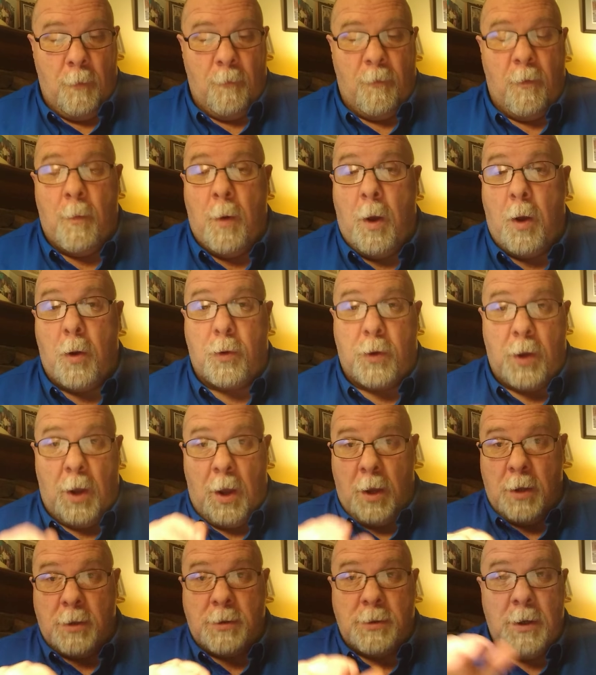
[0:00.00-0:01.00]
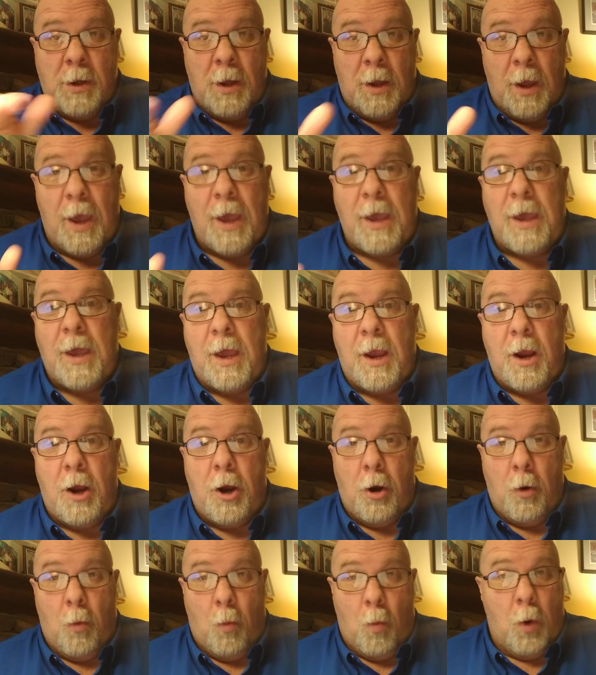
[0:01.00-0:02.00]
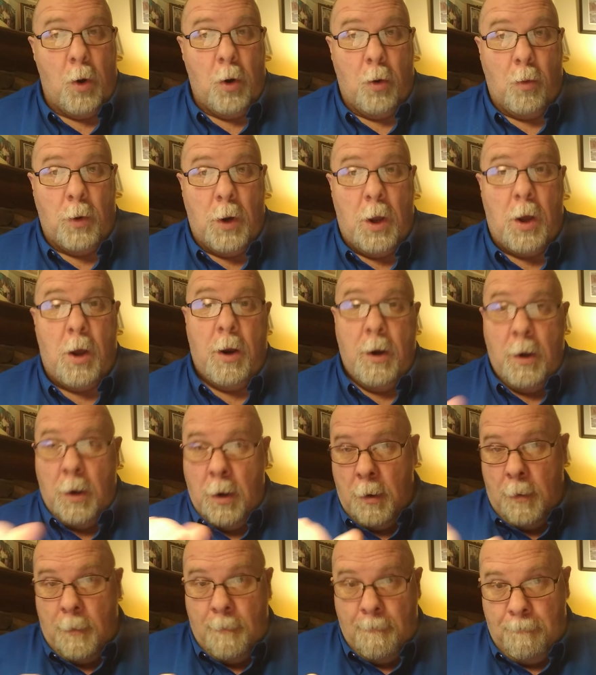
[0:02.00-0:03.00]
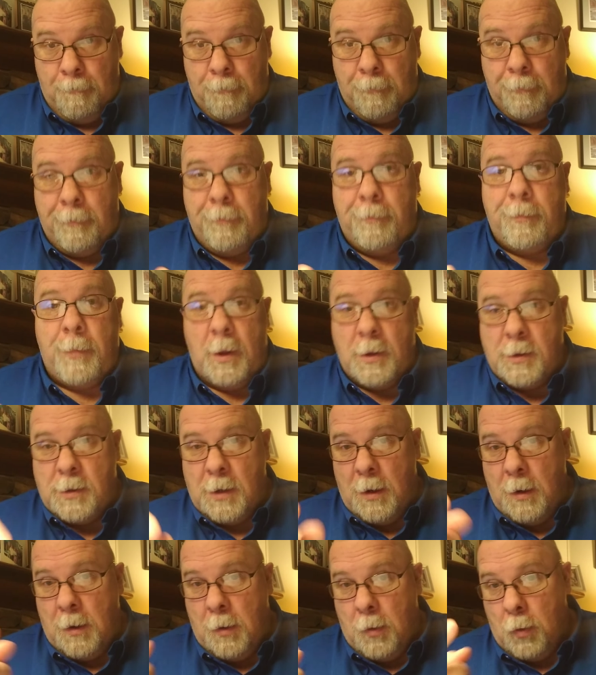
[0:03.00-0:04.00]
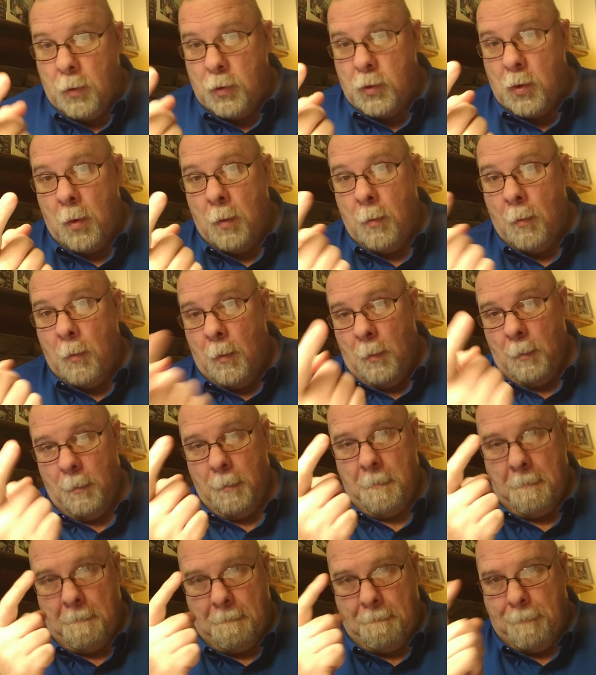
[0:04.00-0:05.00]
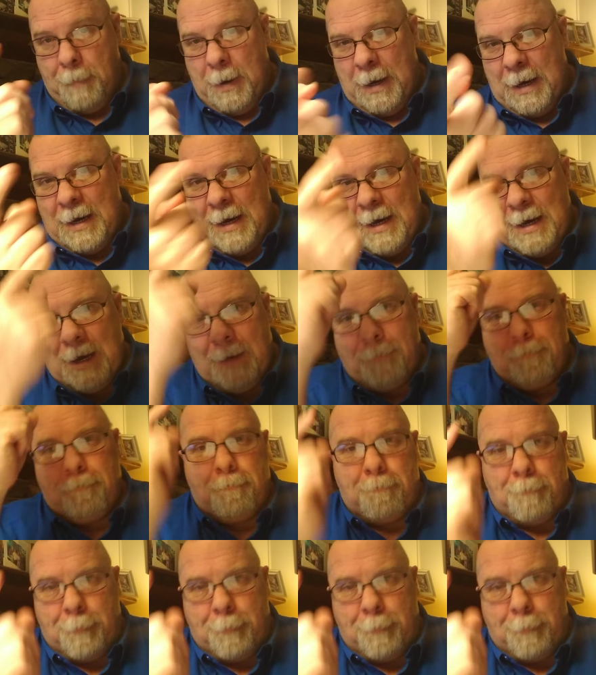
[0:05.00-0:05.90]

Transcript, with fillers: From altos a Air 109. That's that little storm. Right?